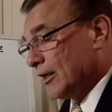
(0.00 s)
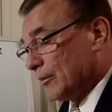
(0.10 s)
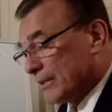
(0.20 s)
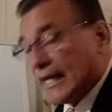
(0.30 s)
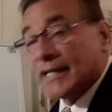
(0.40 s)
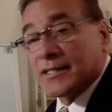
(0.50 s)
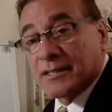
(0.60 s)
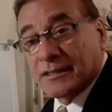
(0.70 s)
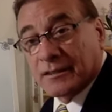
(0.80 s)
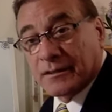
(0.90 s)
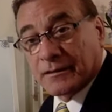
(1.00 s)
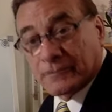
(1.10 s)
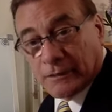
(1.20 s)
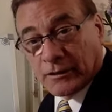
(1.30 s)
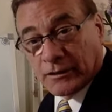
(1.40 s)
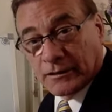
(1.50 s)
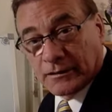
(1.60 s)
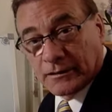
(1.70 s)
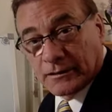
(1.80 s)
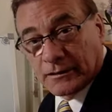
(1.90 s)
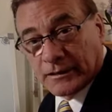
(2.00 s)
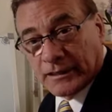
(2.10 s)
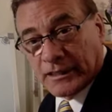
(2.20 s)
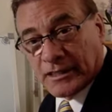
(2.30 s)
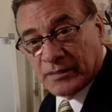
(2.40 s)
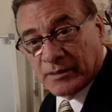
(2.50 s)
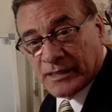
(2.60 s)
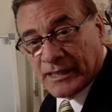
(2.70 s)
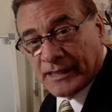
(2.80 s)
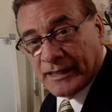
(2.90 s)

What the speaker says: But that's wrong. Okay, simple as that.